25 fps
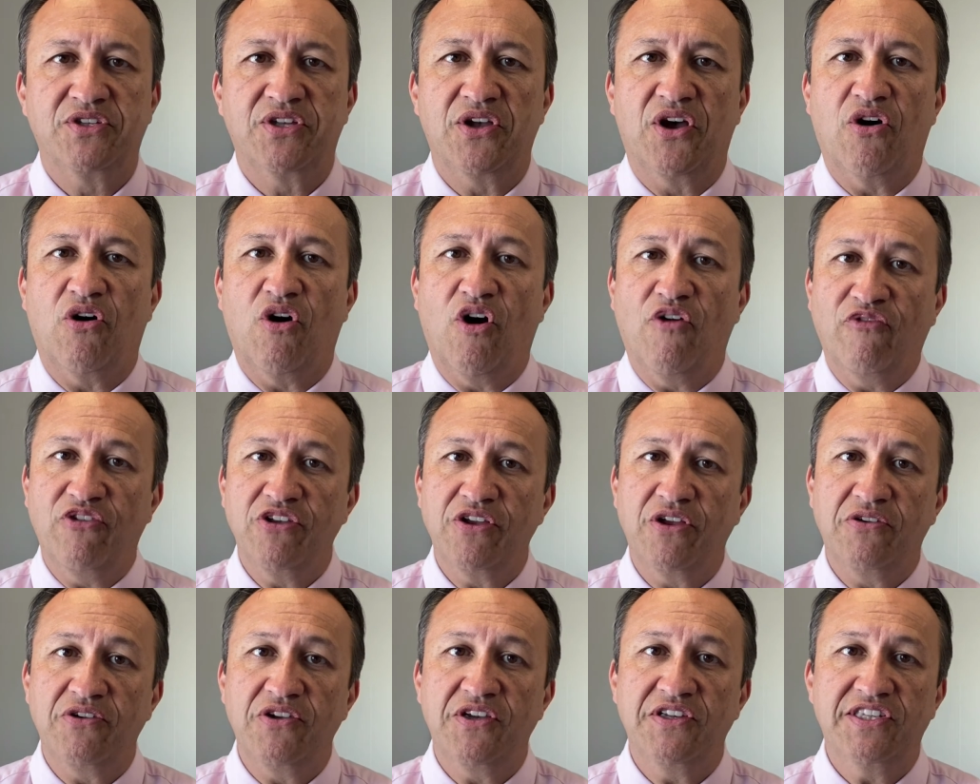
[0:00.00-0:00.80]
So
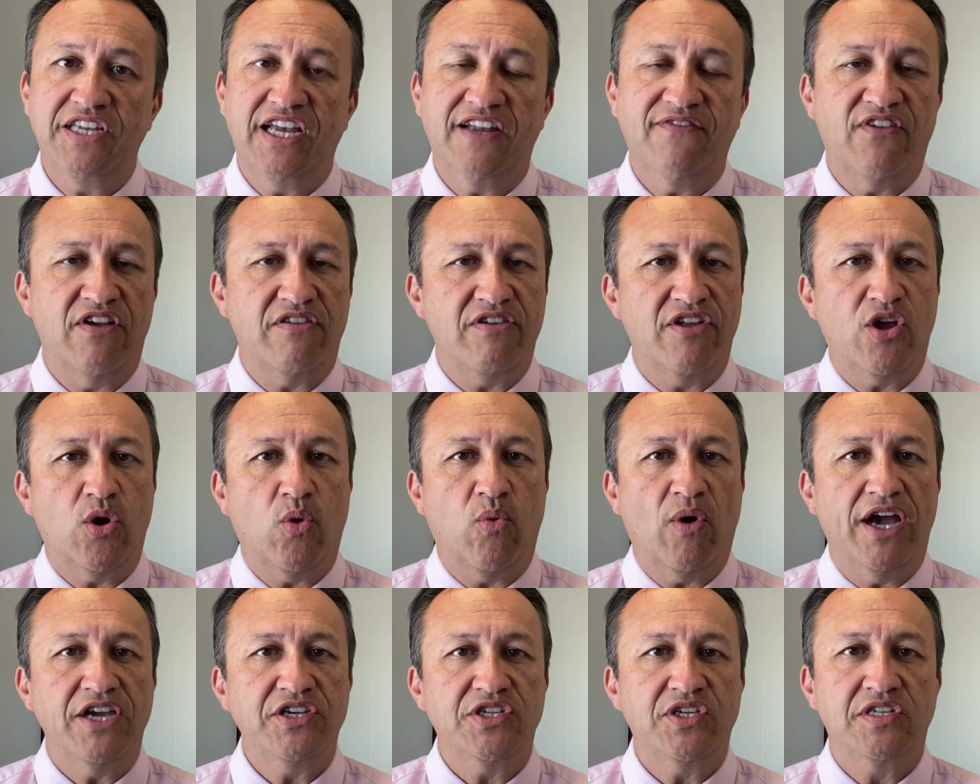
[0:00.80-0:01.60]
hopefully you'll use that. If you have any
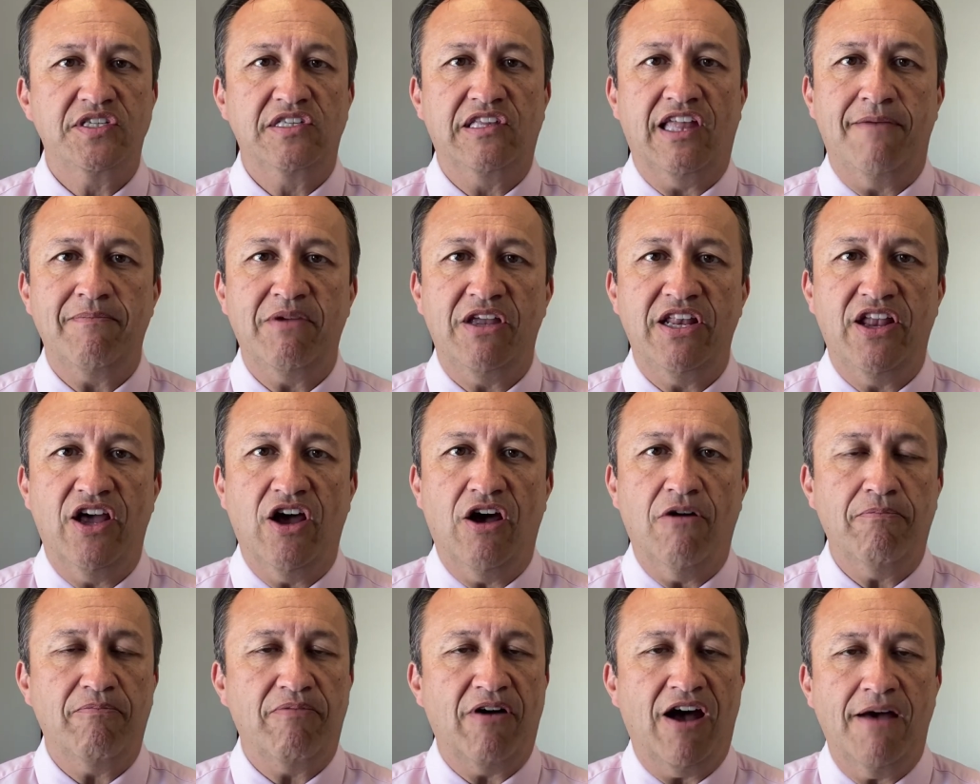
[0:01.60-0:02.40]
questions, let me
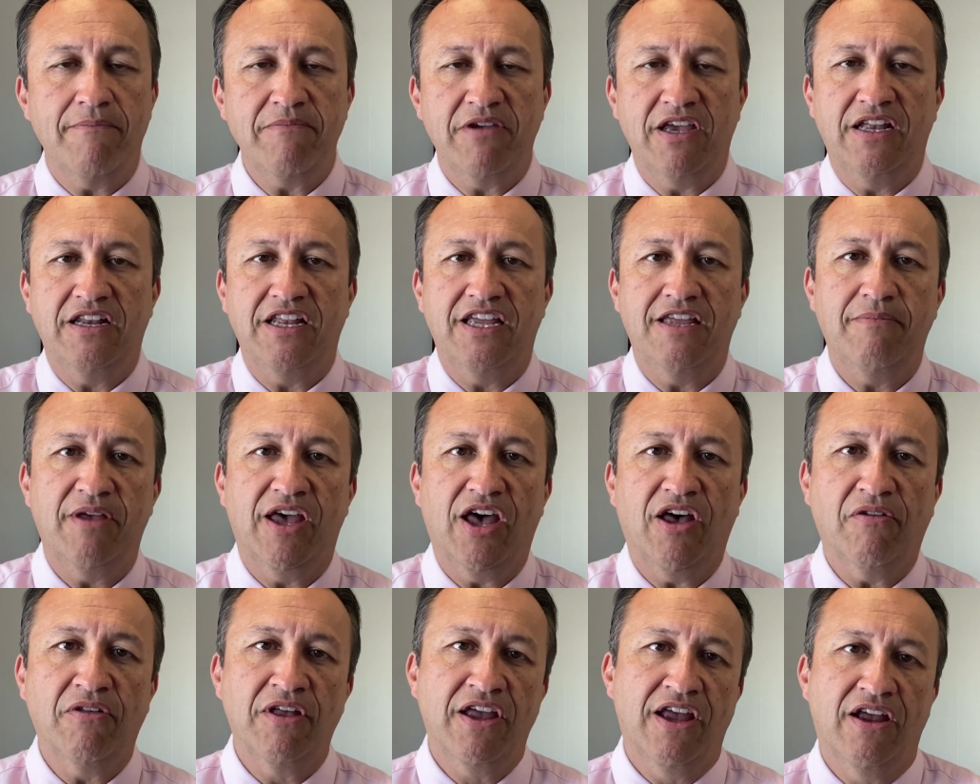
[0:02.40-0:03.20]
know, pop me an
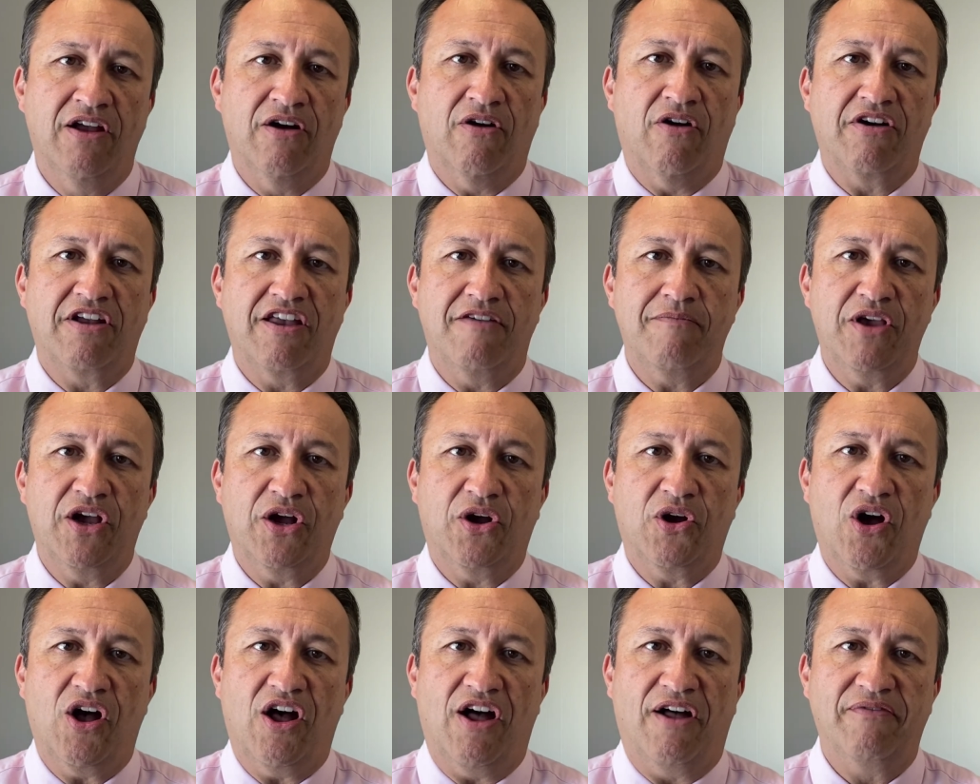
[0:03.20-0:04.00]
email or give me
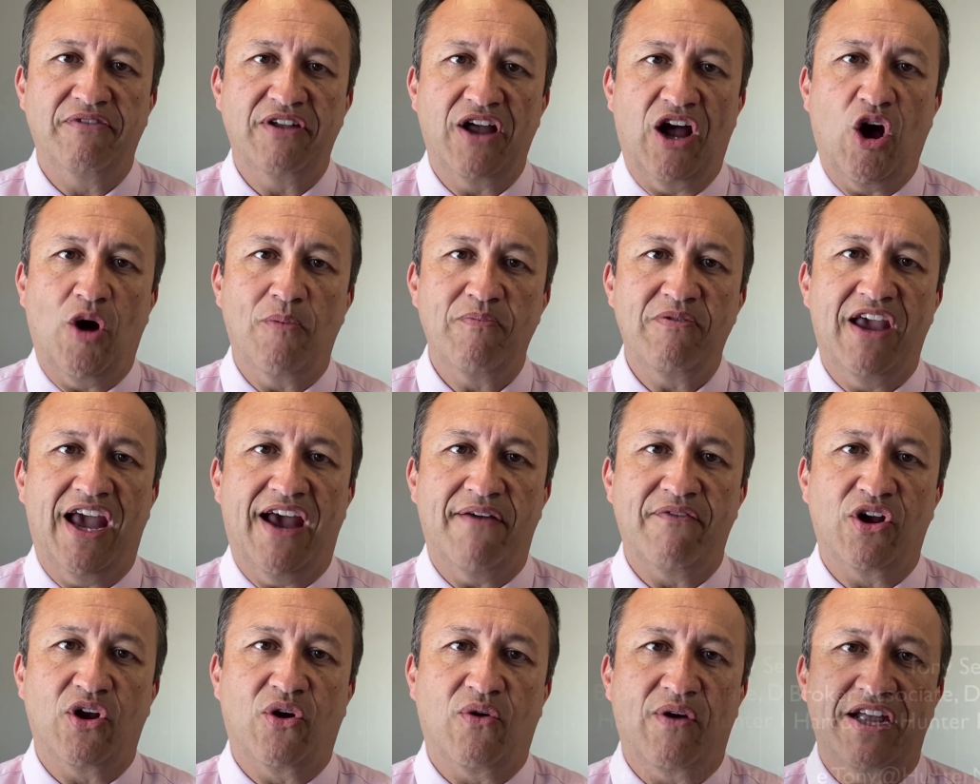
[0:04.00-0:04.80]
a call. I hope you
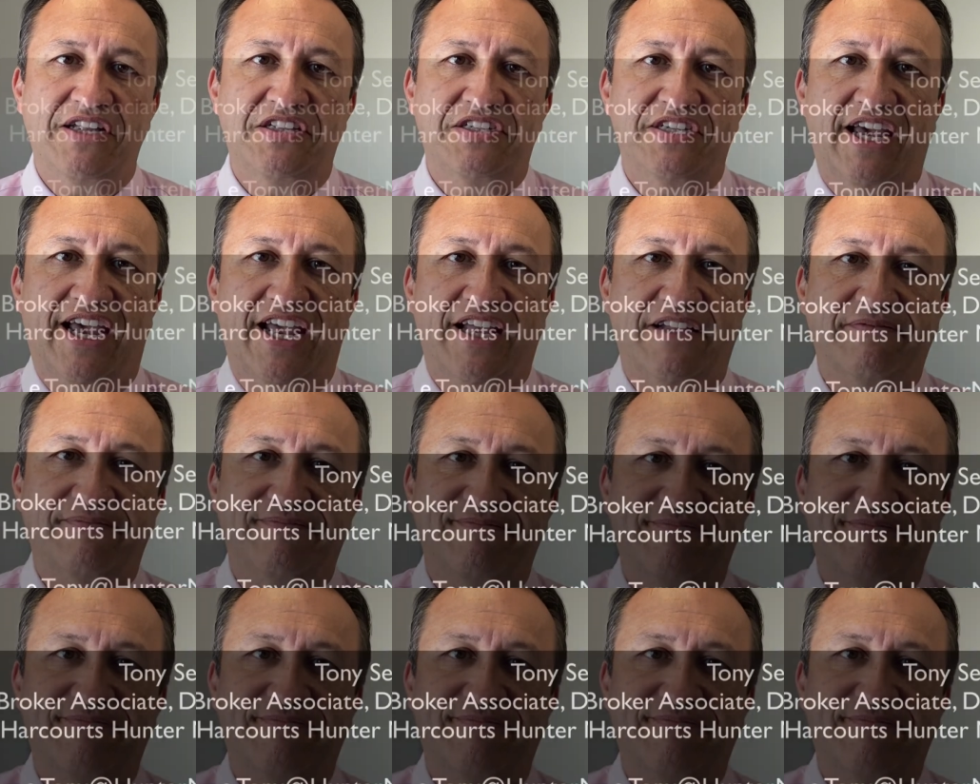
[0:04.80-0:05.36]
have a great day.